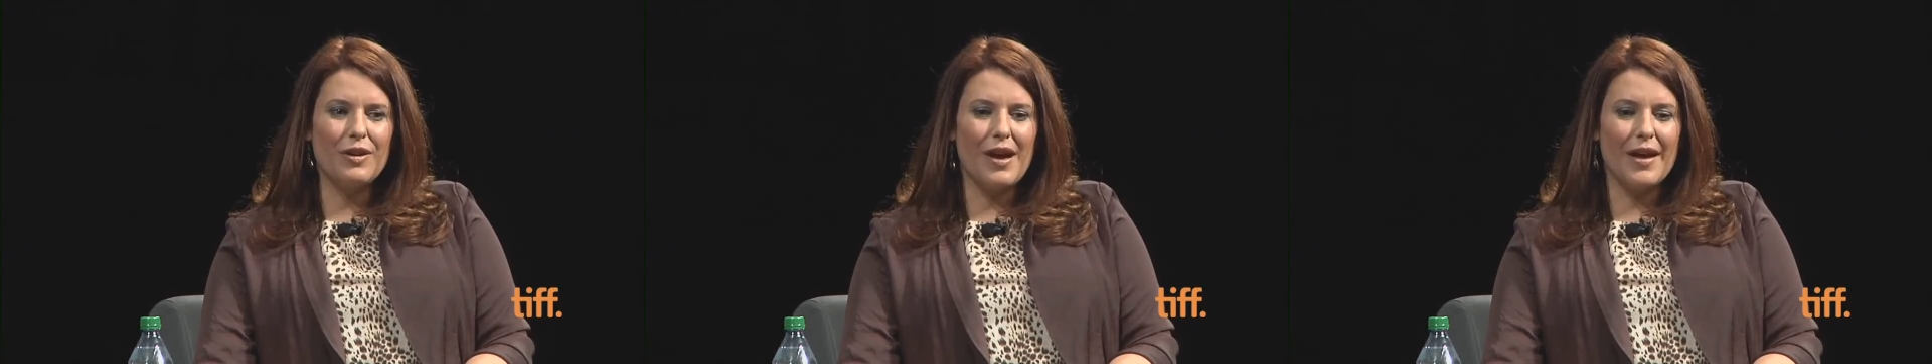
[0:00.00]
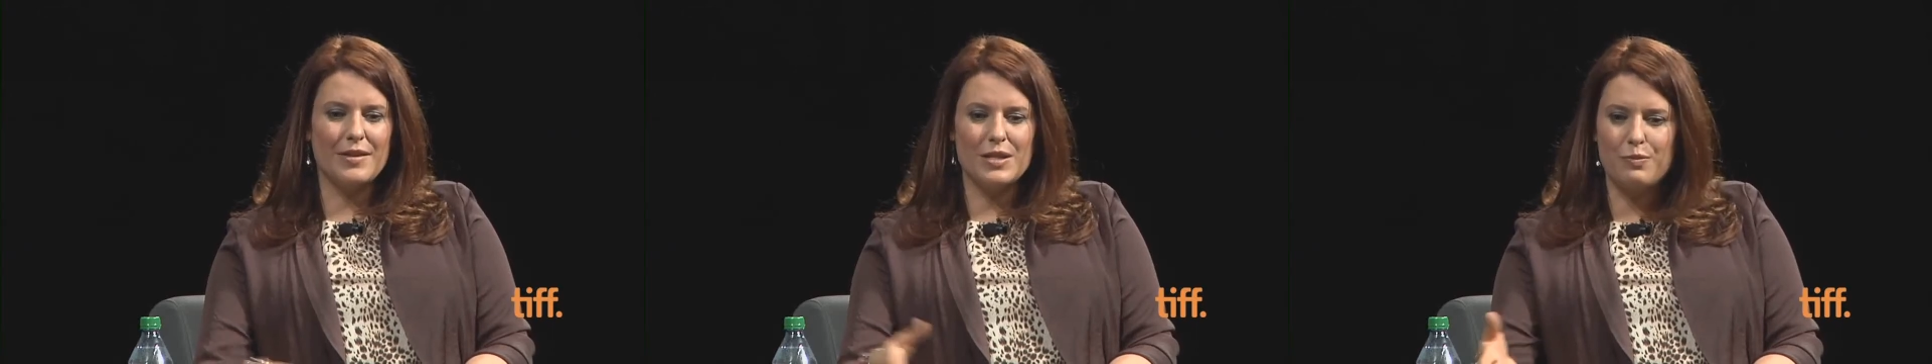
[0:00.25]

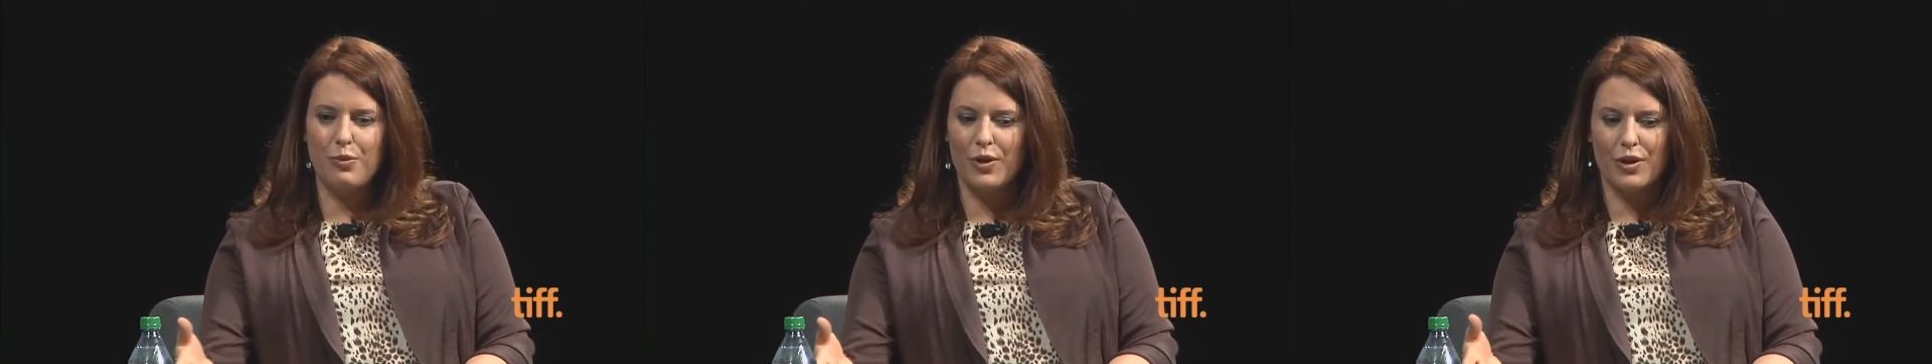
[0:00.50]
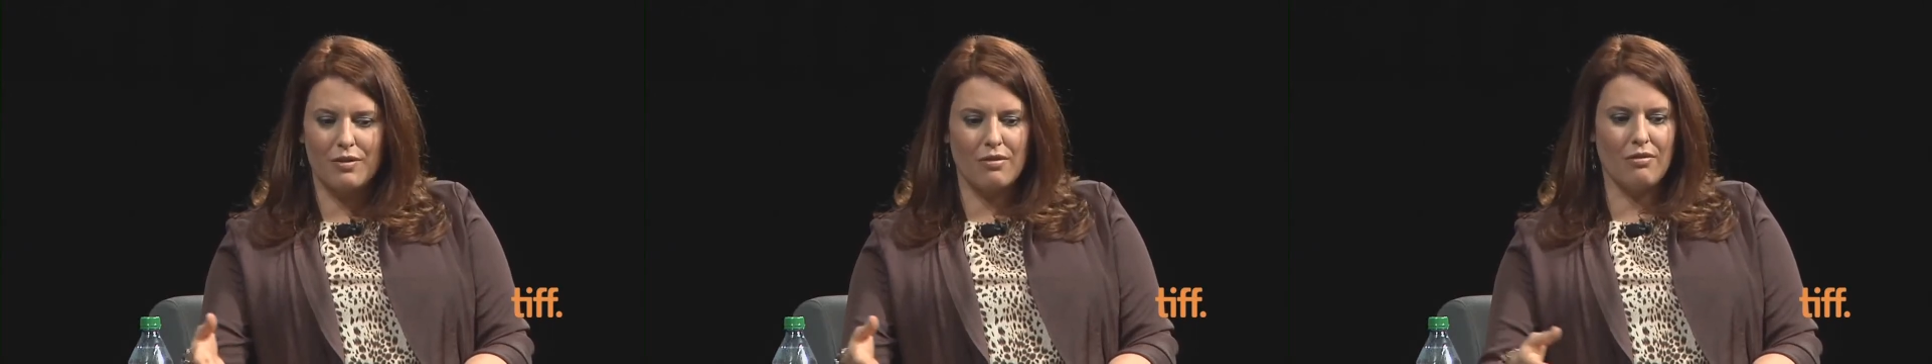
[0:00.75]
at this
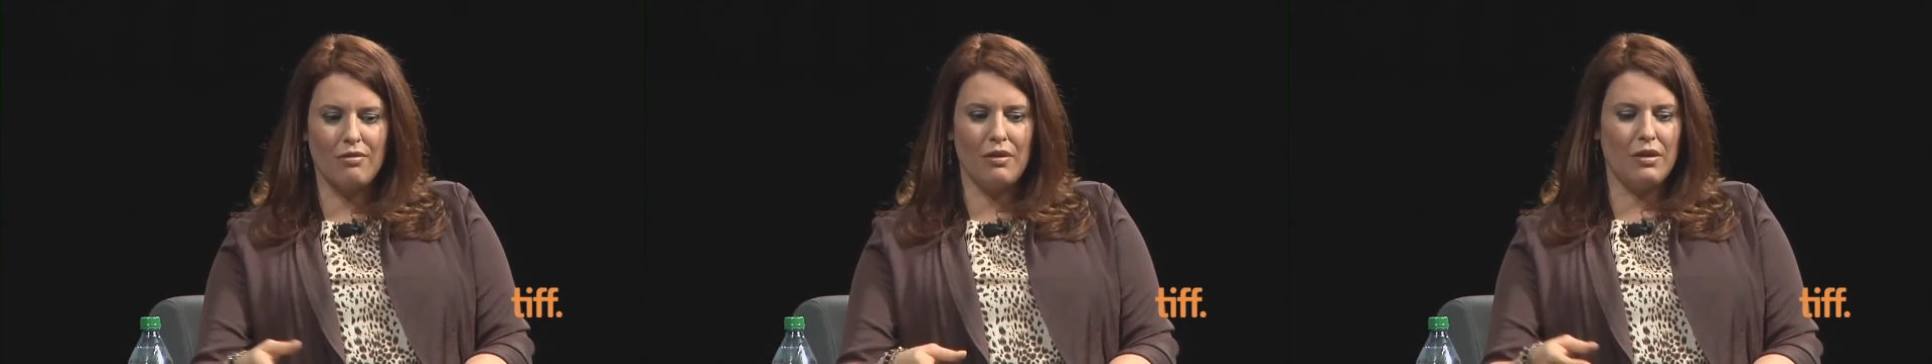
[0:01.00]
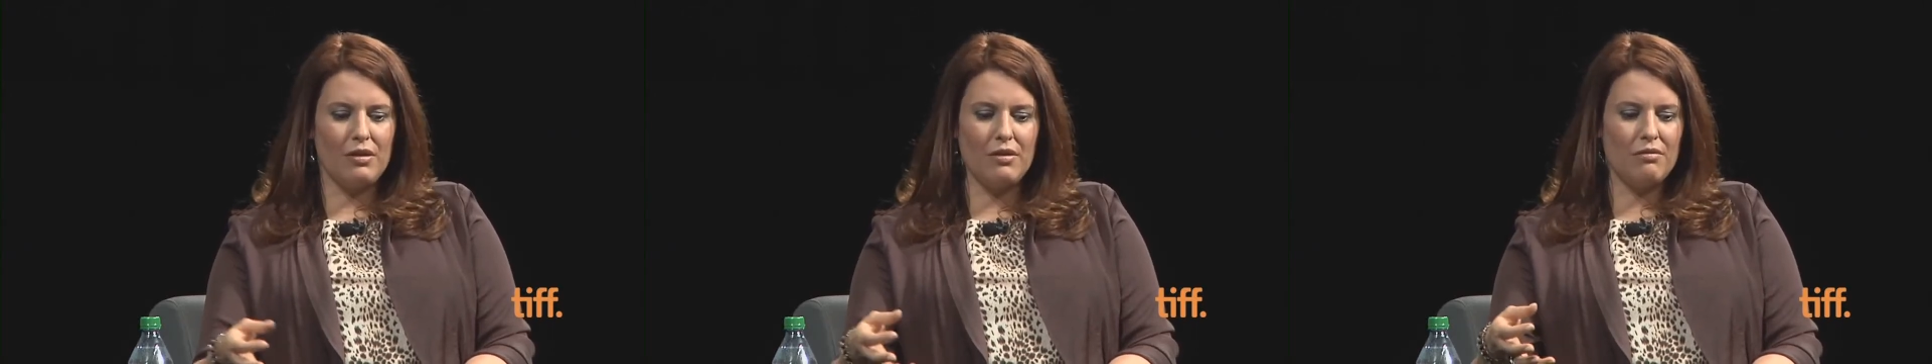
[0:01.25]
point,
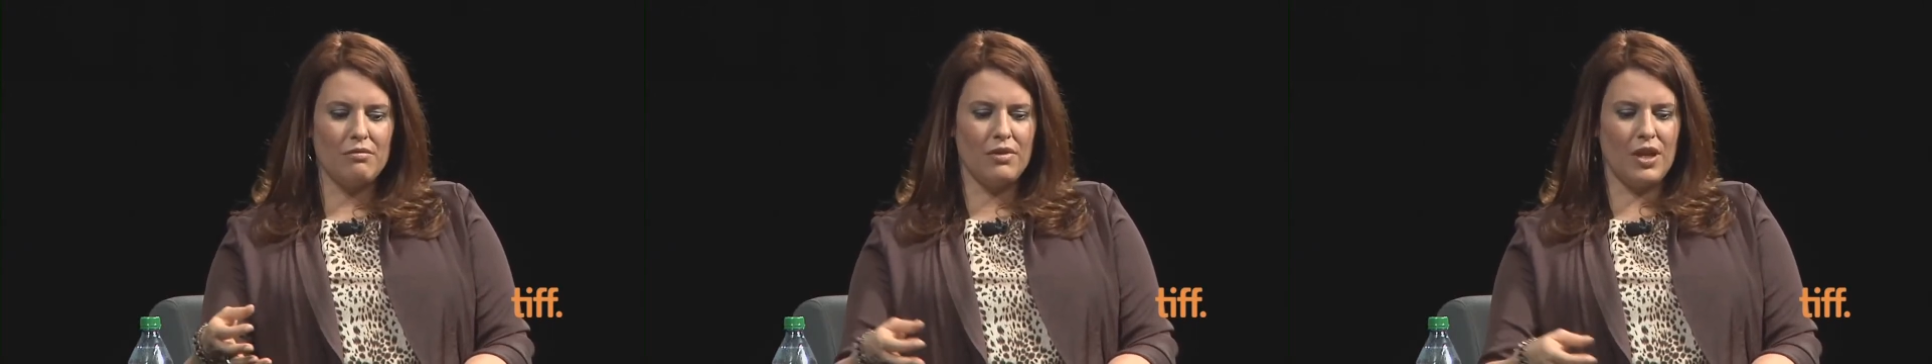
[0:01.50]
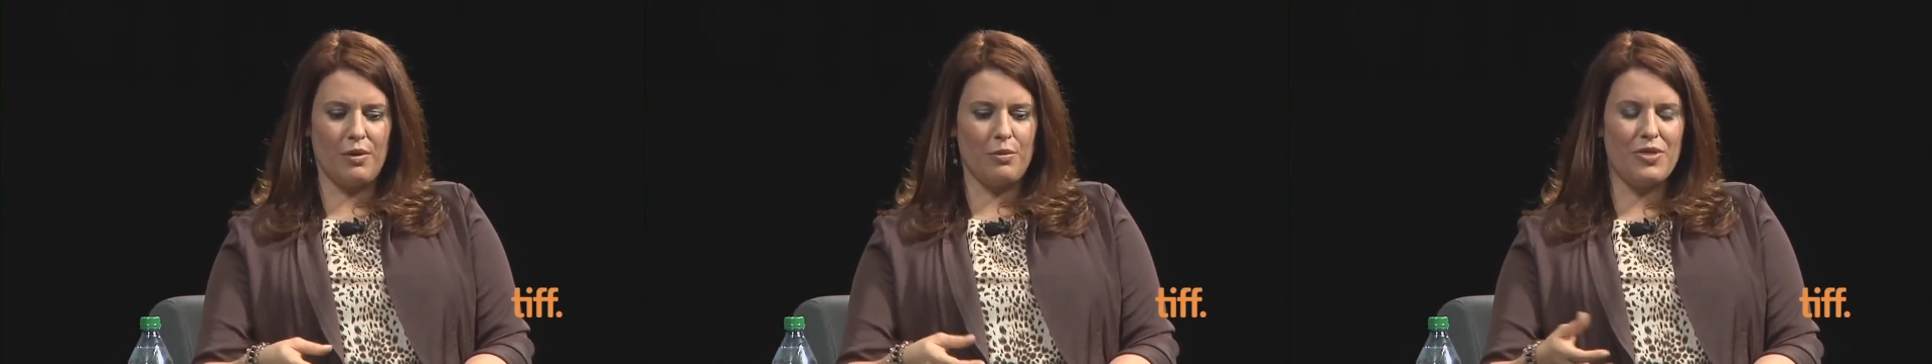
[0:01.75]

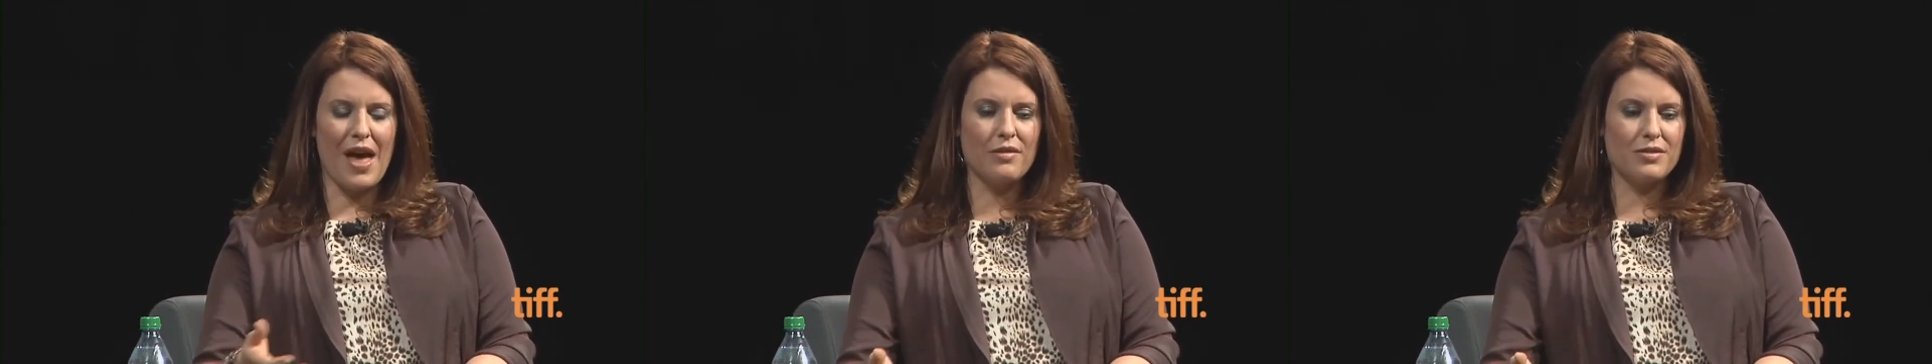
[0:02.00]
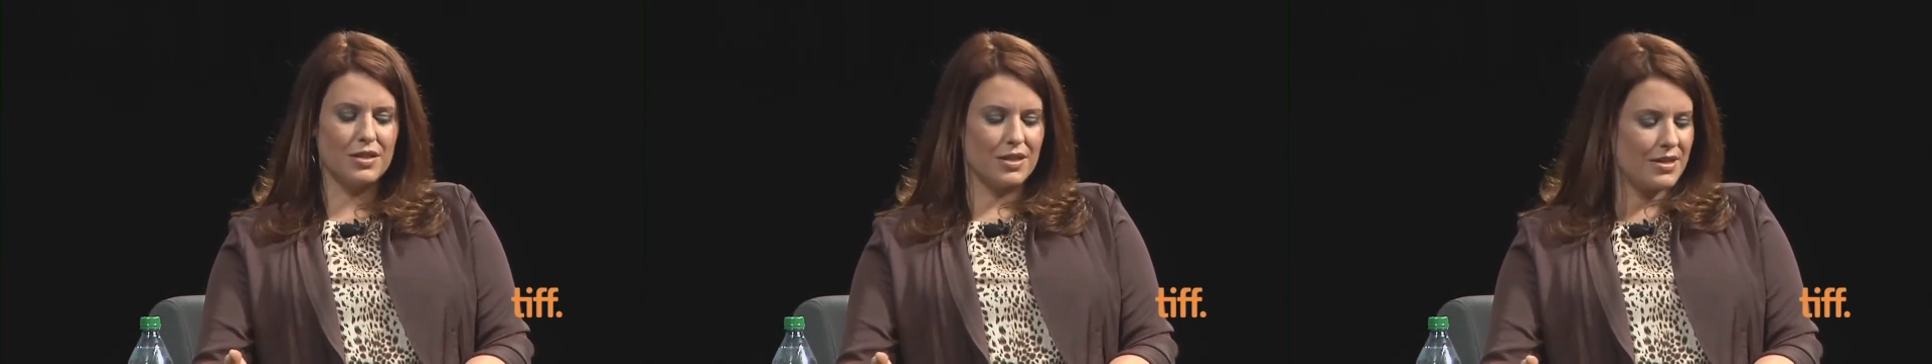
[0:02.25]

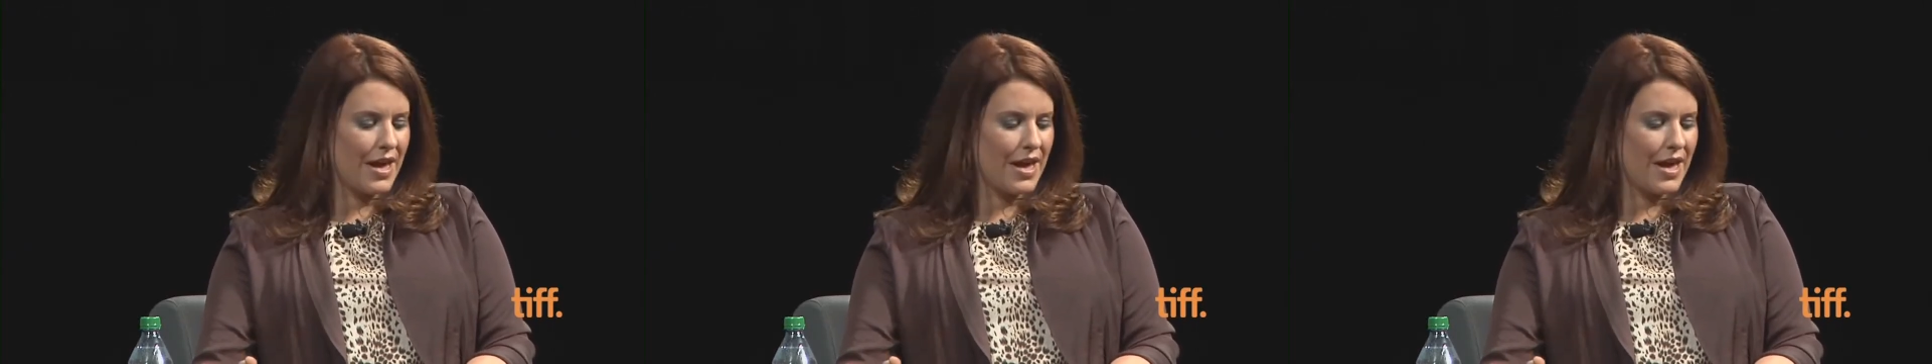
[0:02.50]
thousands and